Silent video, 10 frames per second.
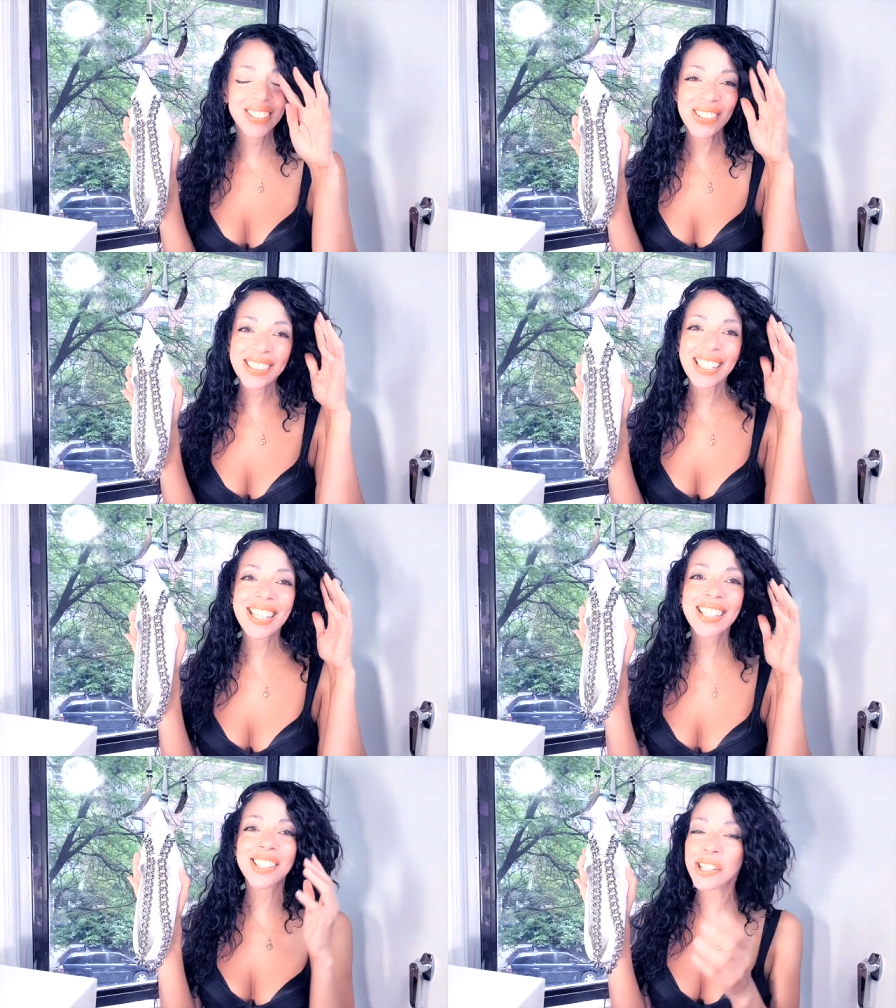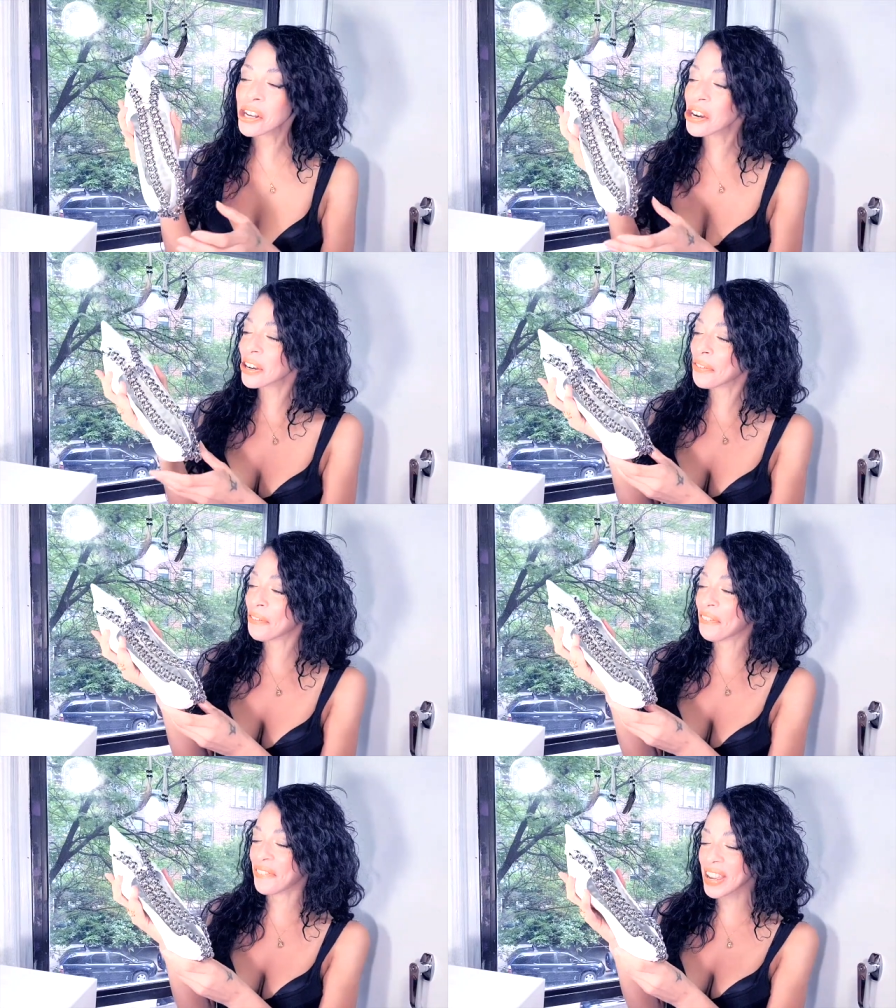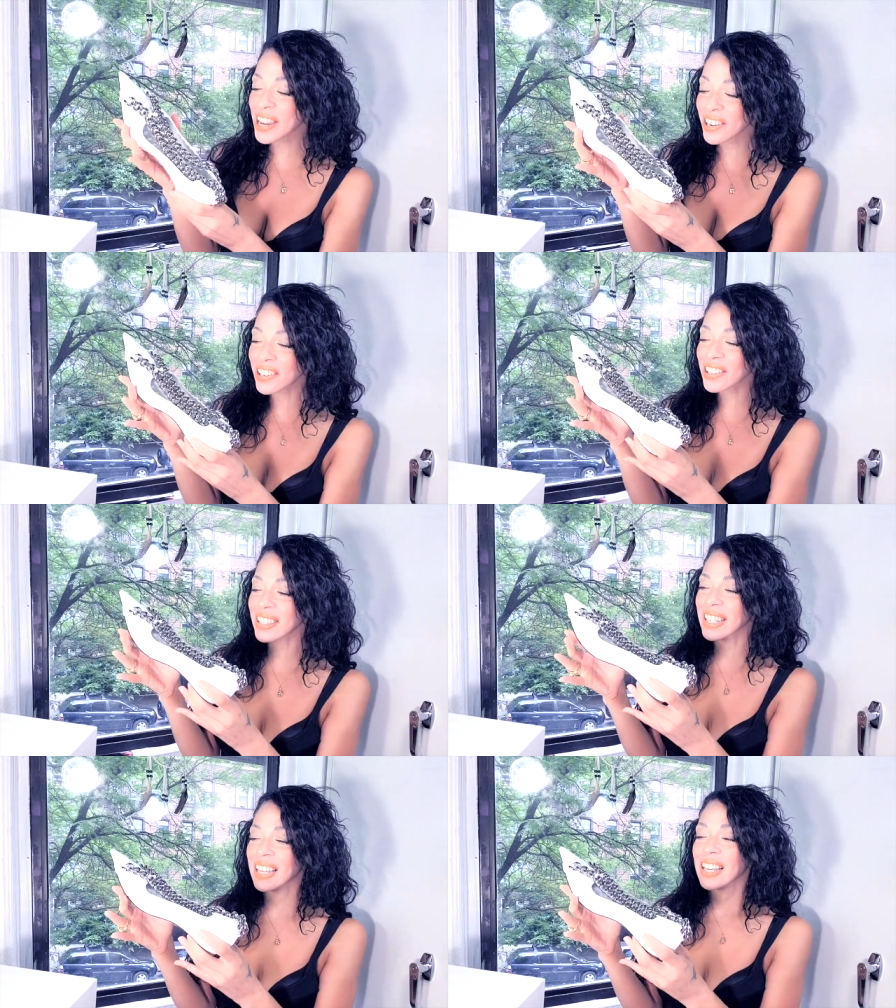Don't they look fierce?